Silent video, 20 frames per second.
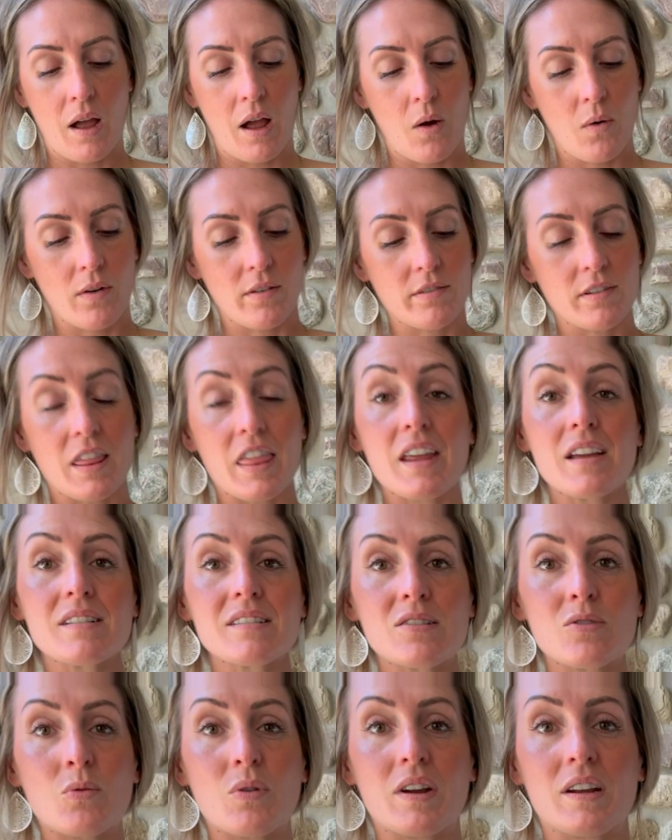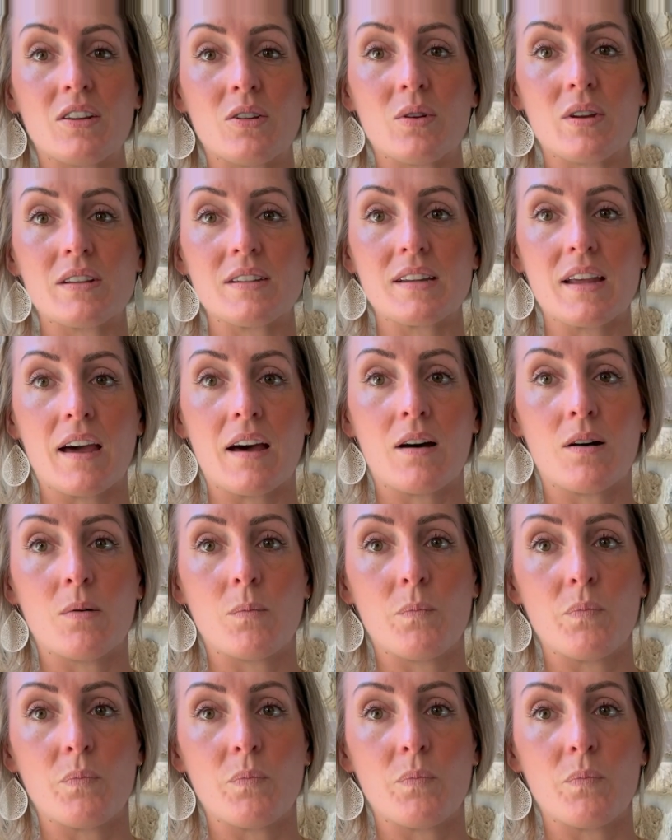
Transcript: However, this one you can tell